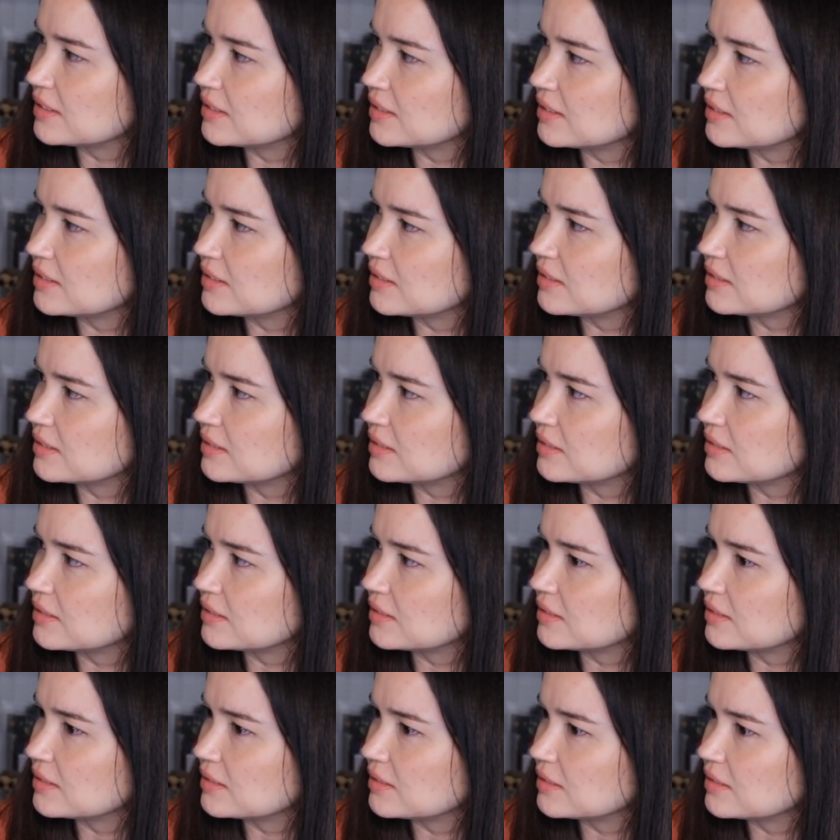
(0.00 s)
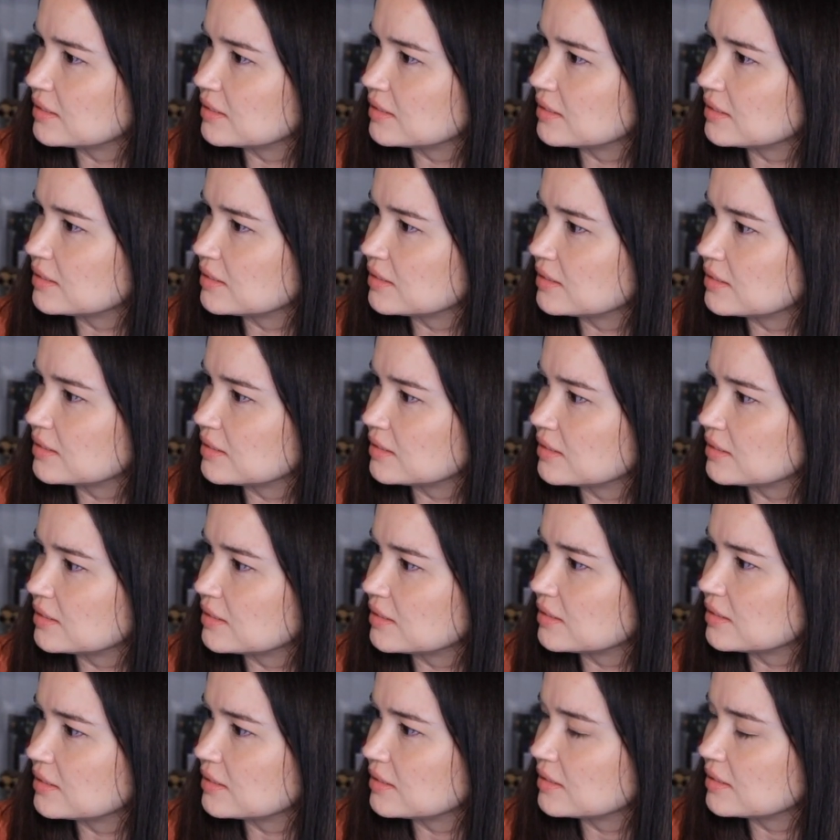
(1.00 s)

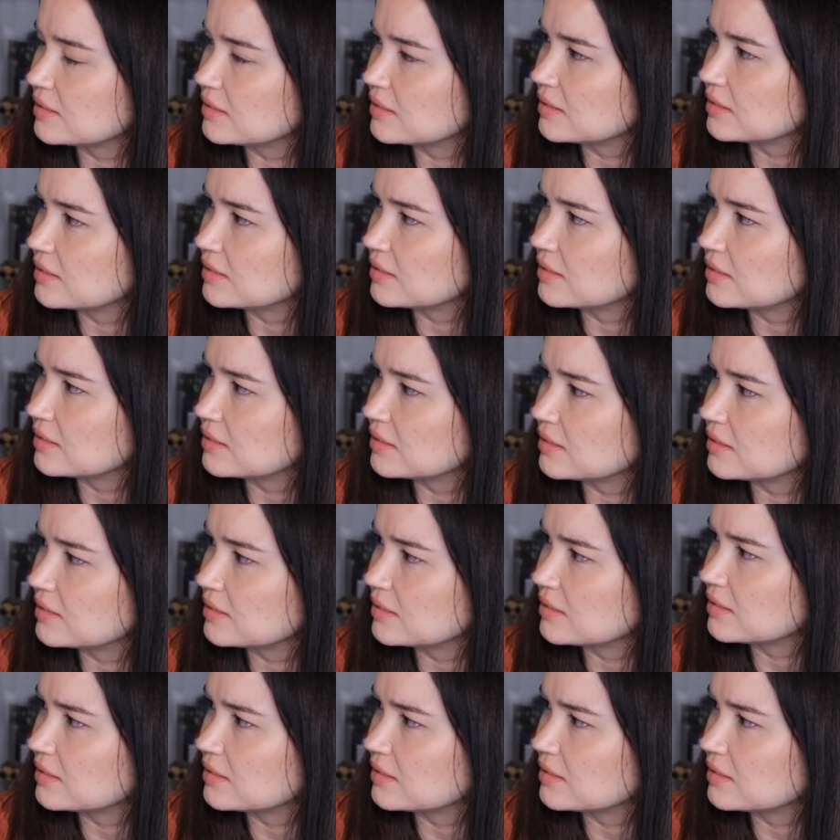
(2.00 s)
The person shown says nothing.